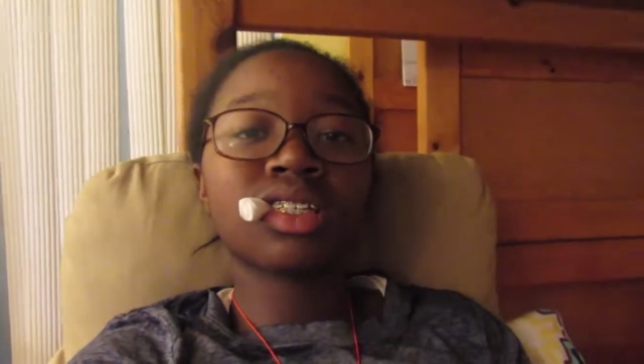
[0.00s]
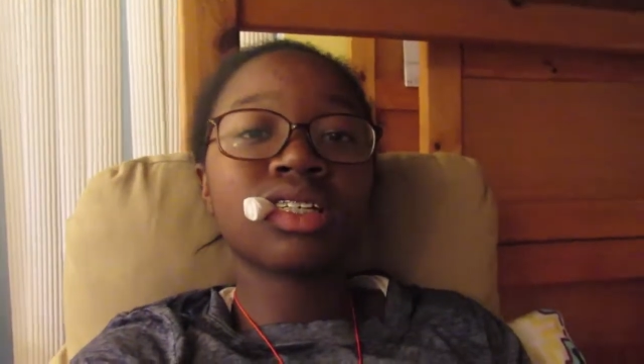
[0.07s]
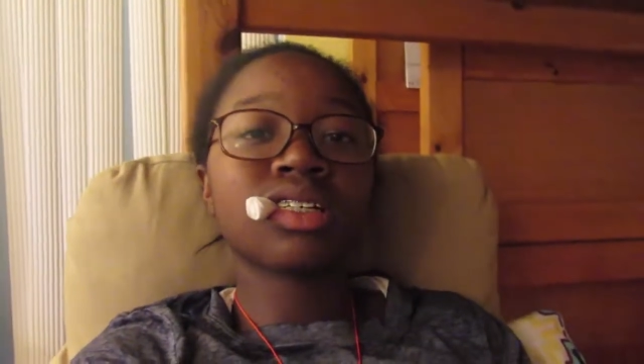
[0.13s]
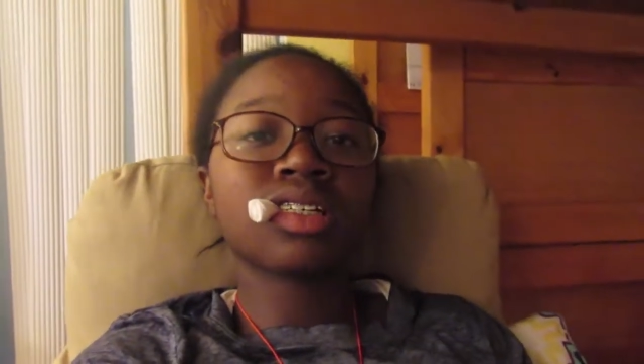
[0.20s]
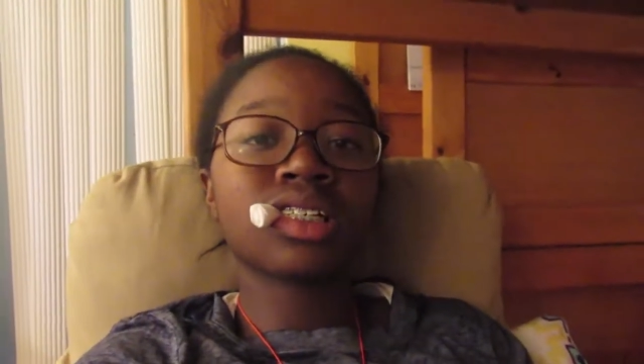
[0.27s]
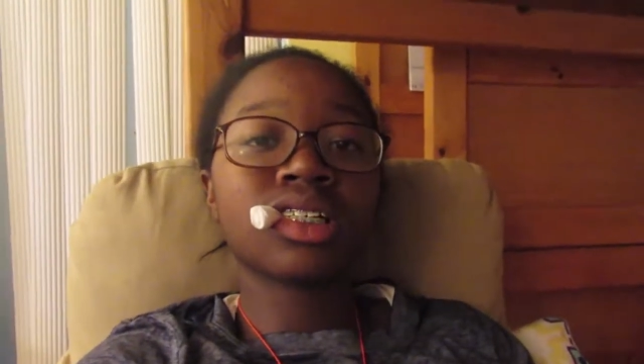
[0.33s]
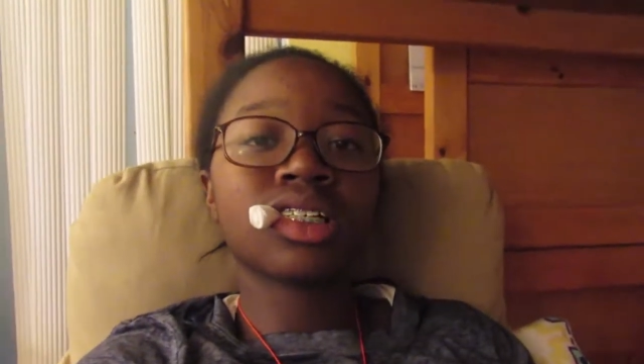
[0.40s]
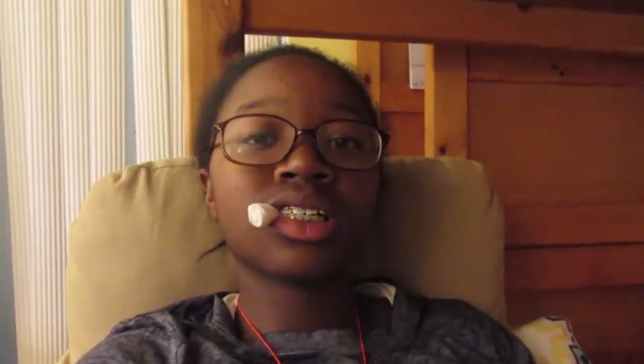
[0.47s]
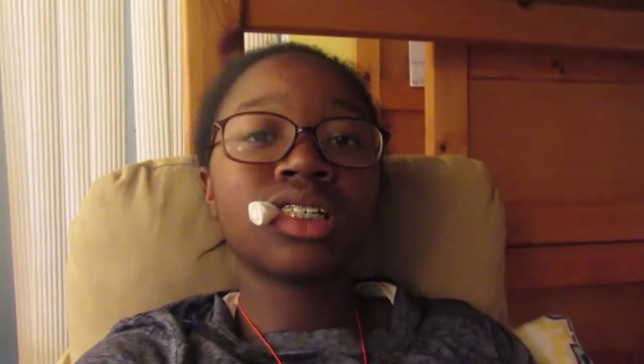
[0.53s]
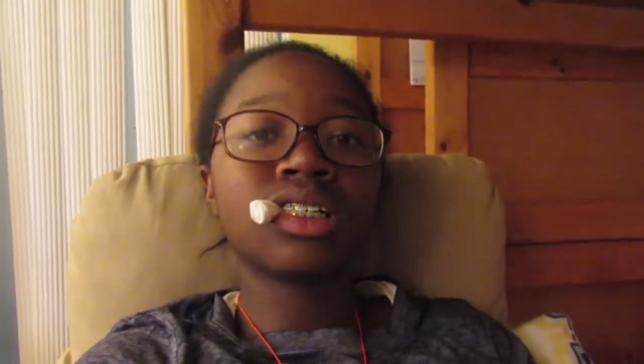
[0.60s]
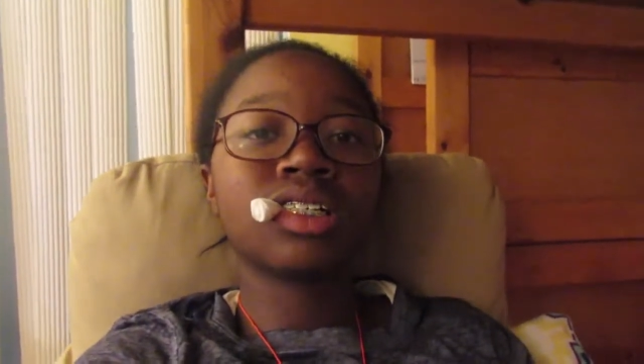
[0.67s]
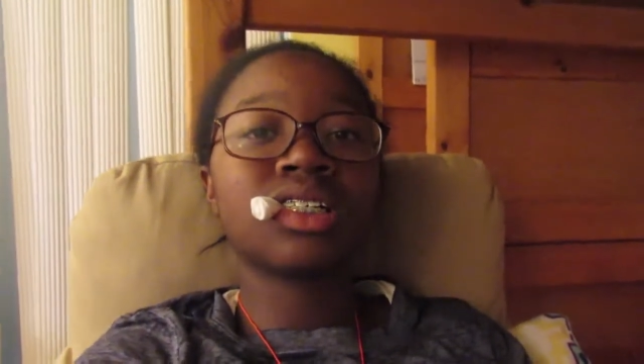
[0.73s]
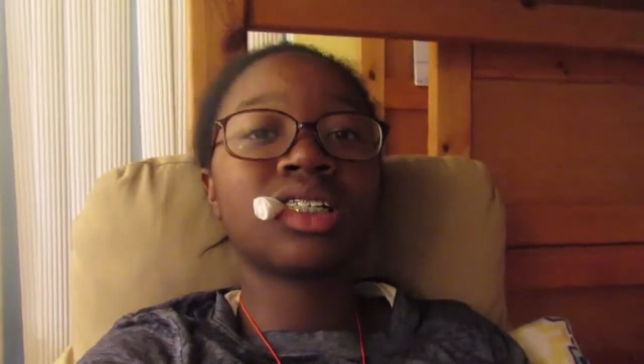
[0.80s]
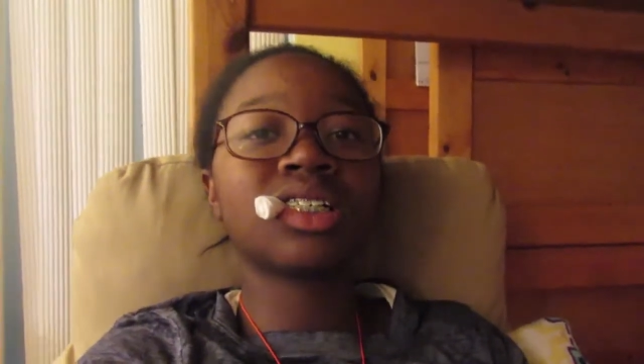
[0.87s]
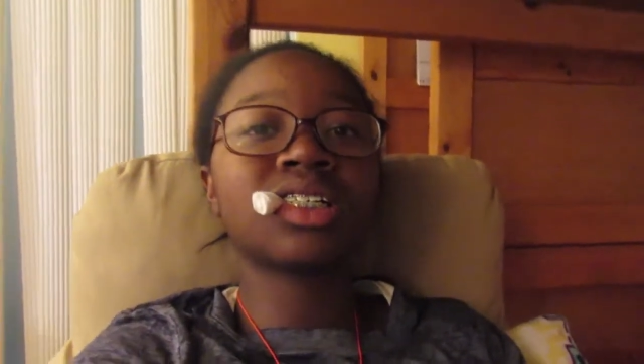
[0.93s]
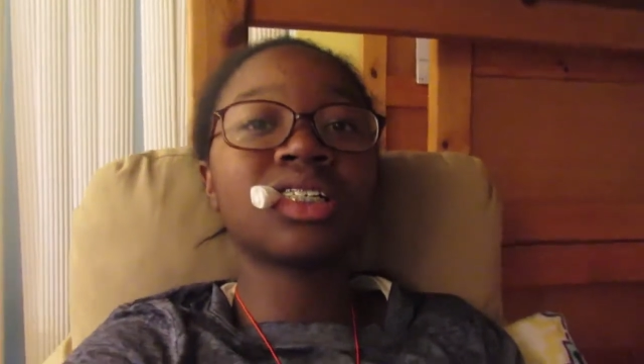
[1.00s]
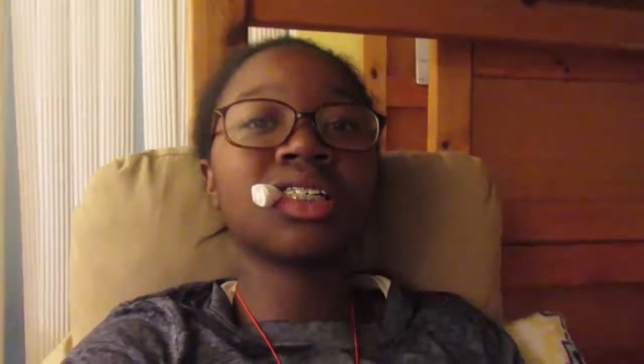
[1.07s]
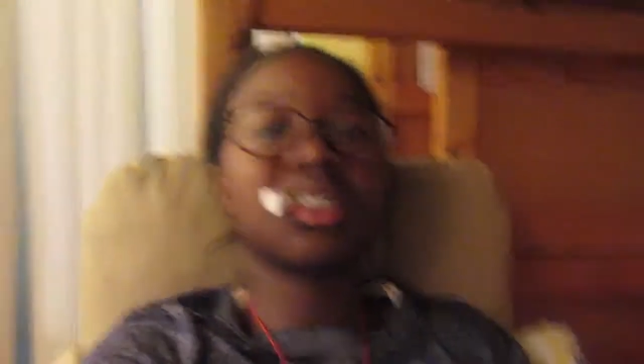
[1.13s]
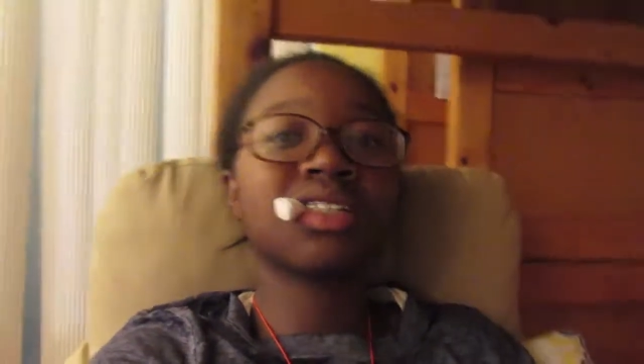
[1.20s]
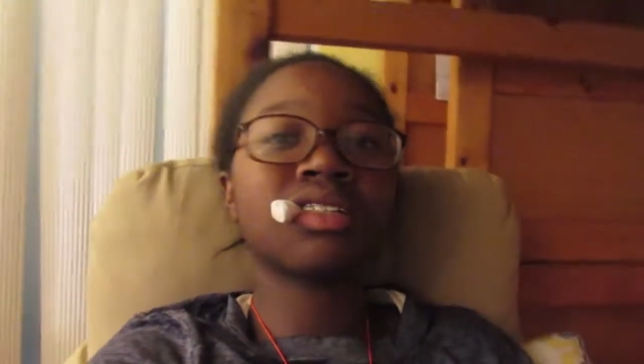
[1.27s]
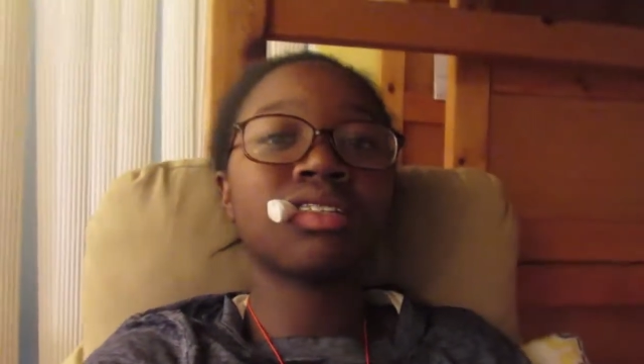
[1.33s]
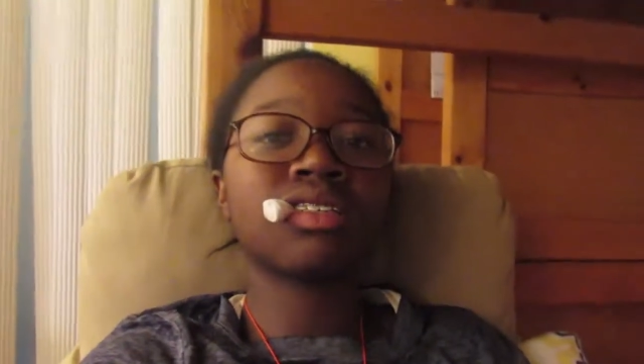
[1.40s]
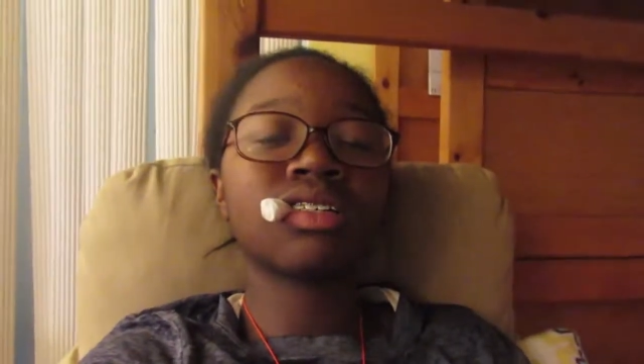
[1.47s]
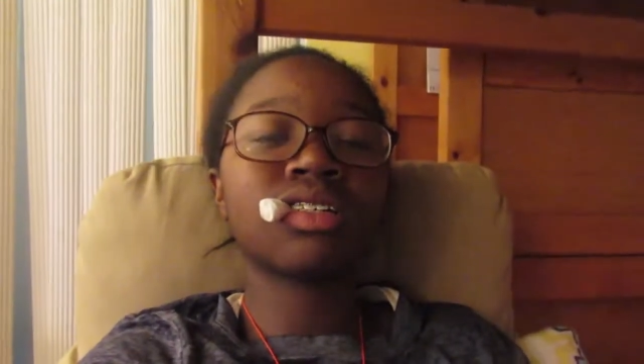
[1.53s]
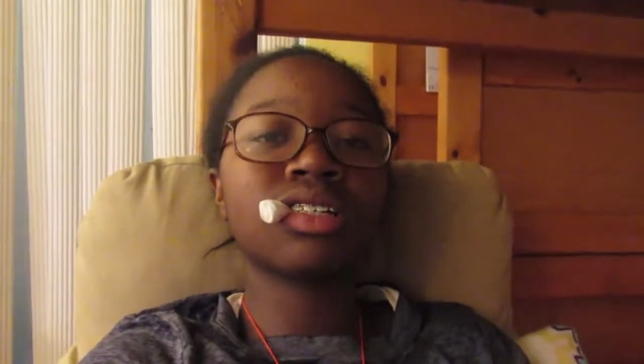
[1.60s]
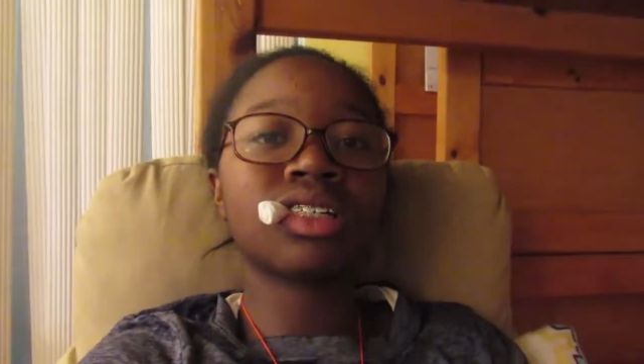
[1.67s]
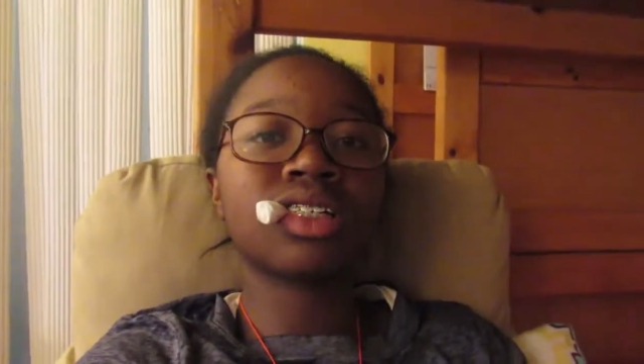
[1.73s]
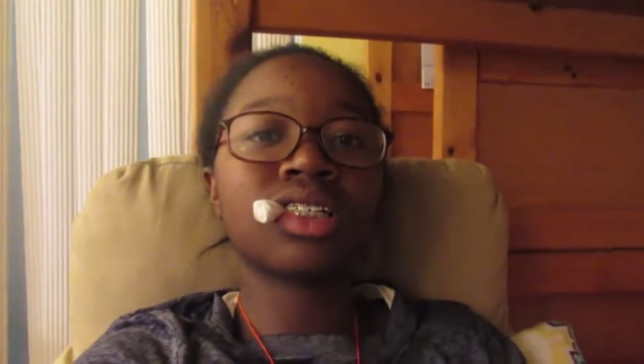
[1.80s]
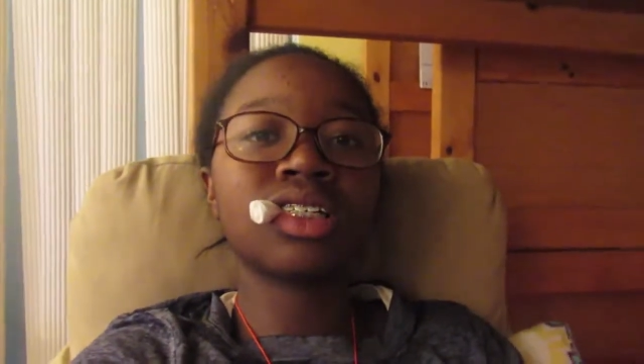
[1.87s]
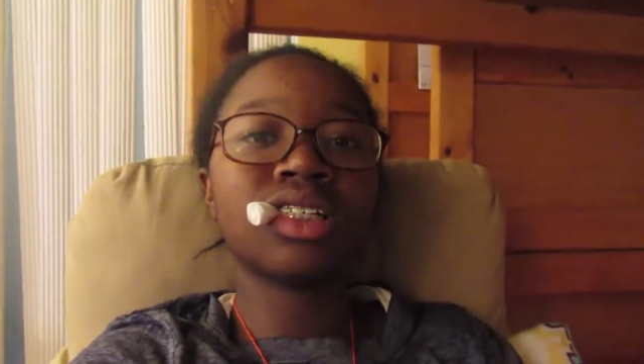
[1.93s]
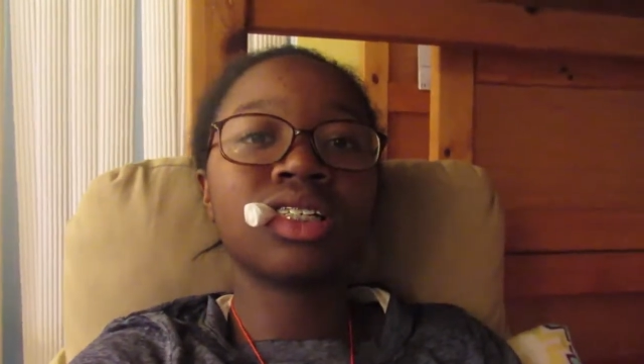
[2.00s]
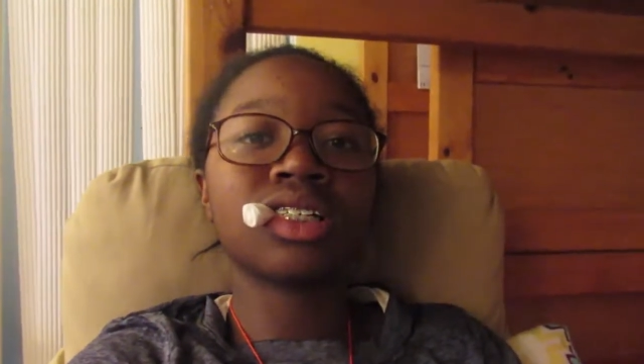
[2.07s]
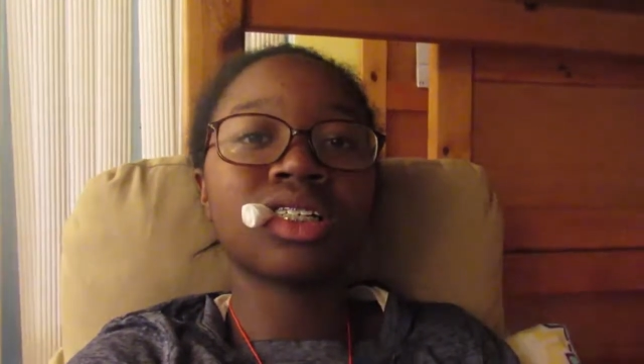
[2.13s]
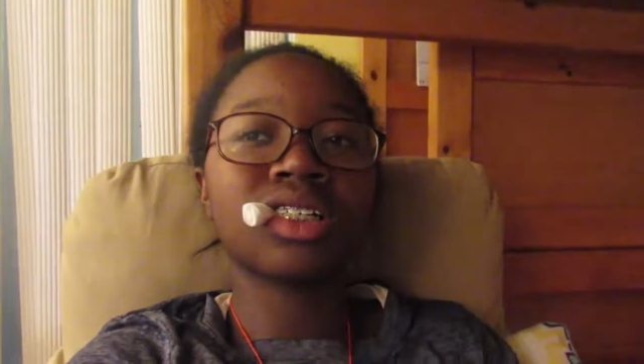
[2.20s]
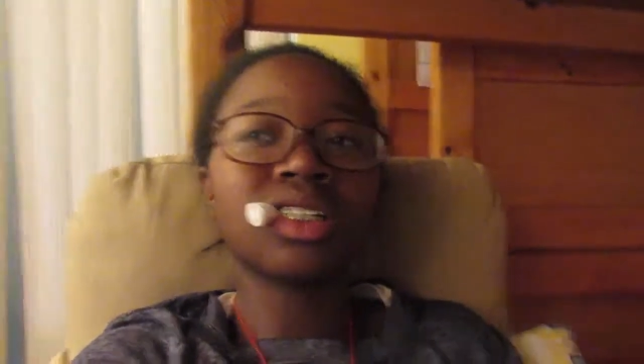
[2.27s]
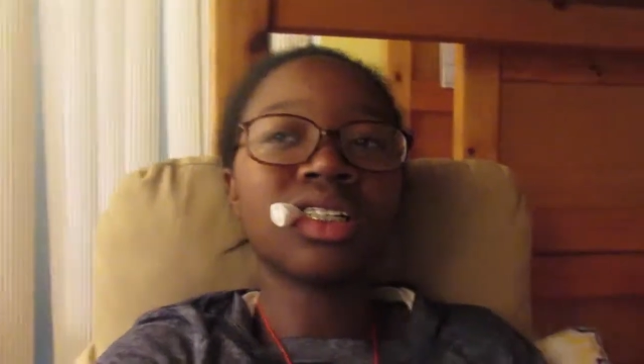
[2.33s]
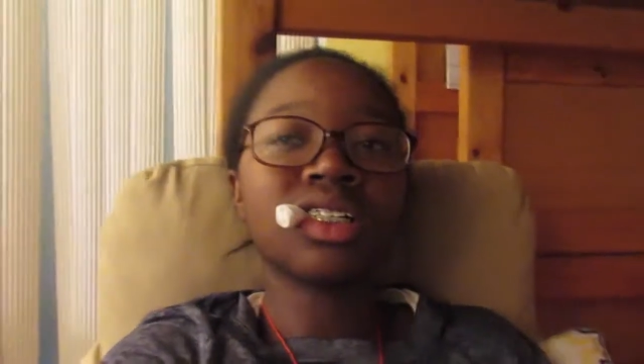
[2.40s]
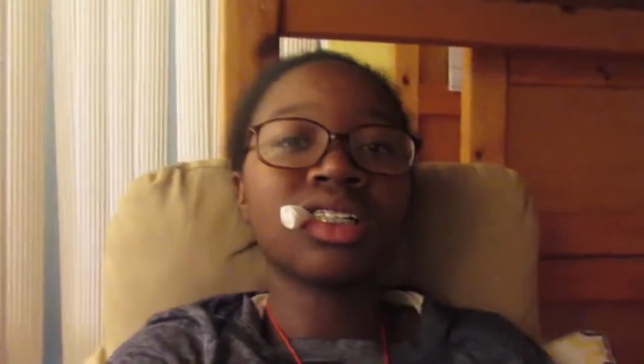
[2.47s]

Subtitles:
that bad. But, you know,